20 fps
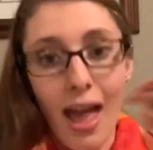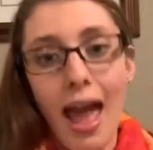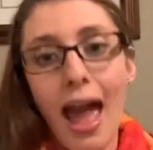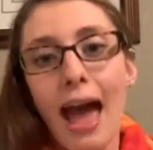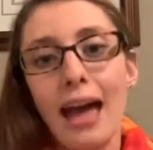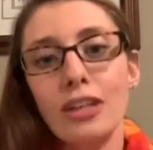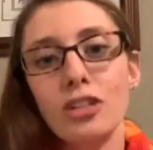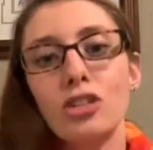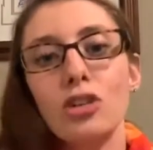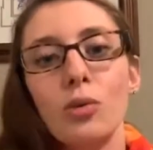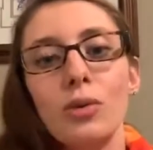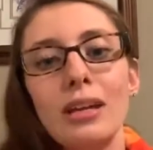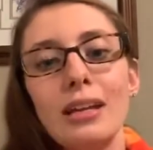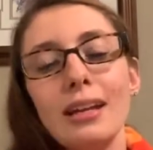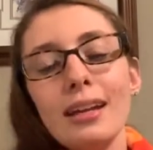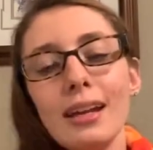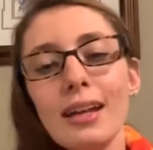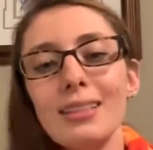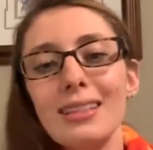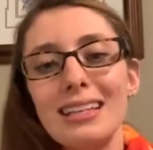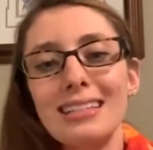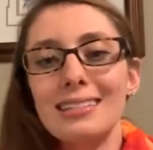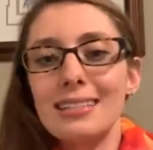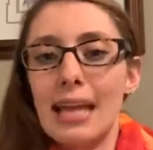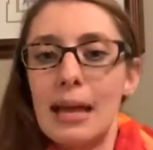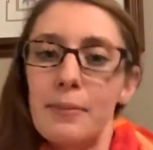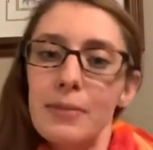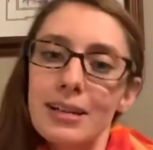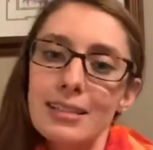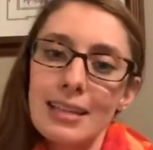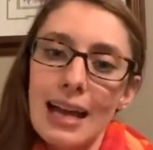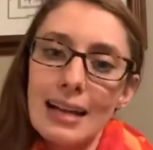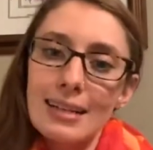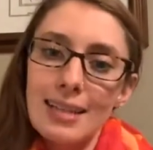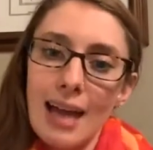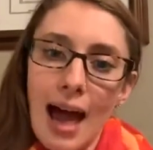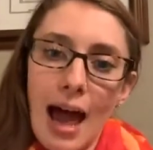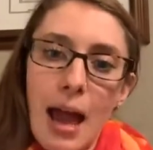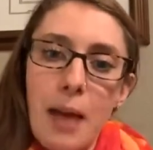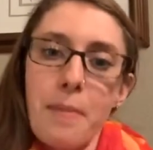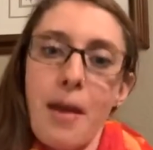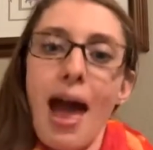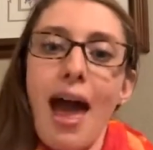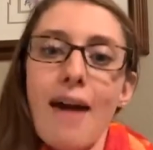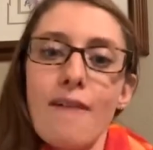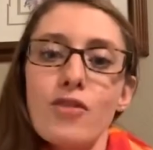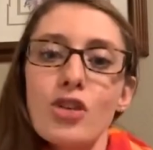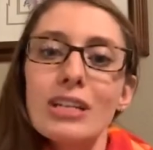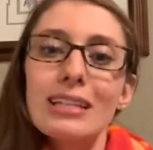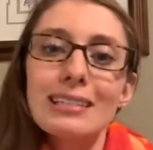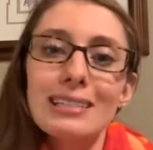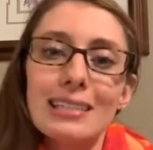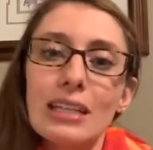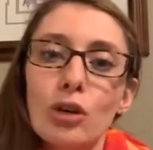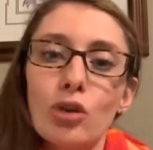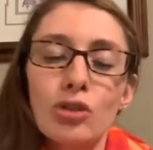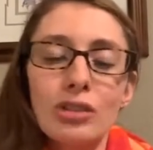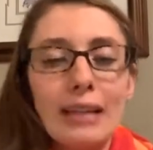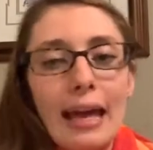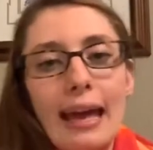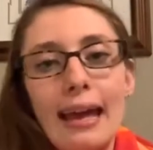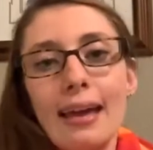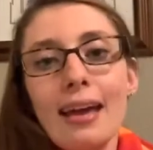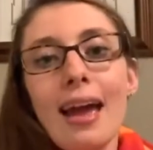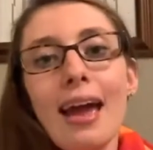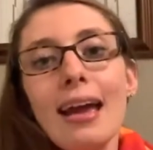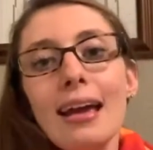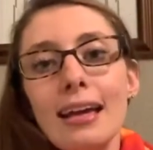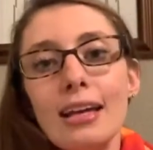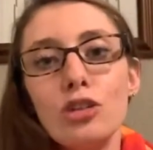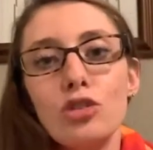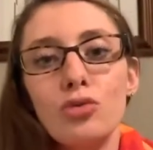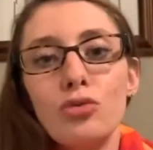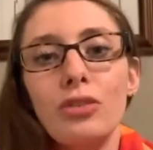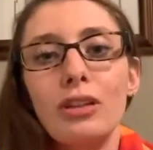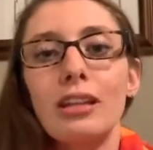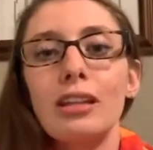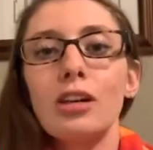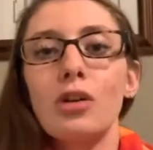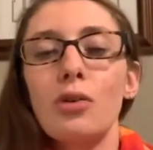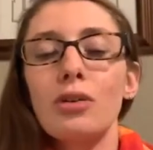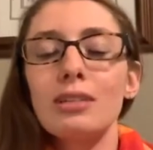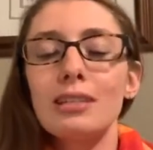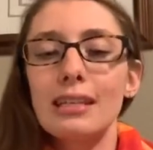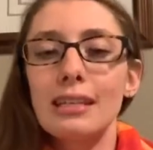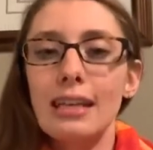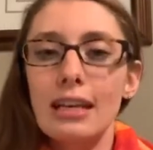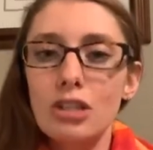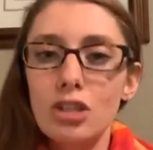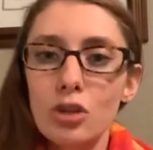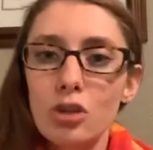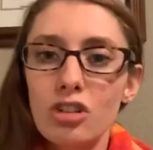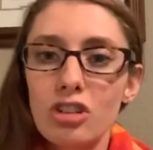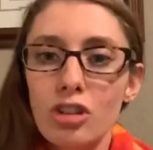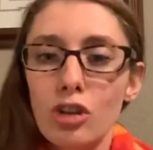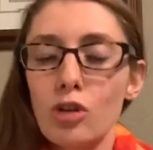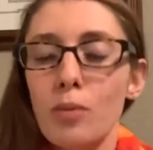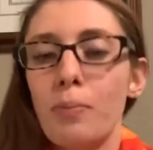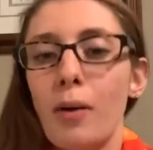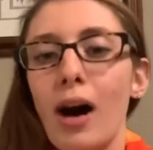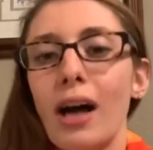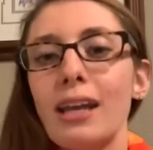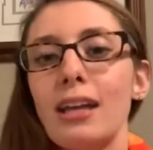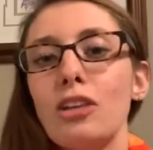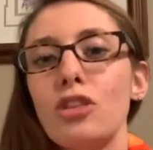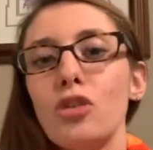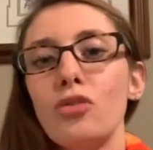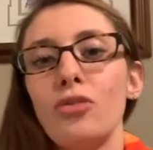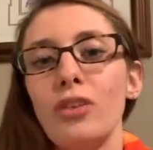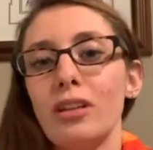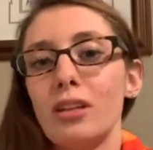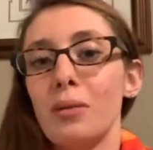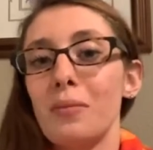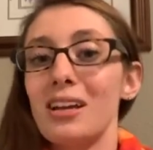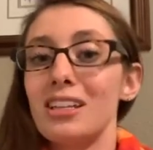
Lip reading: And so eating at the same exact time every single day is really going to get your body in the rhythm.